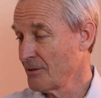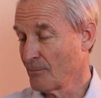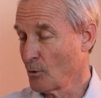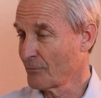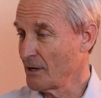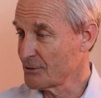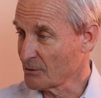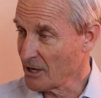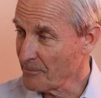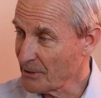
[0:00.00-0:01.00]
they're more
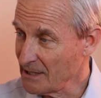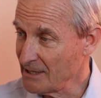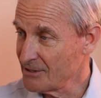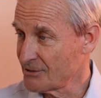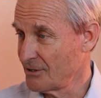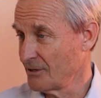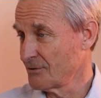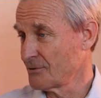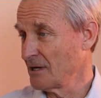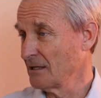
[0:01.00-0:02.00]
fragile companies. There's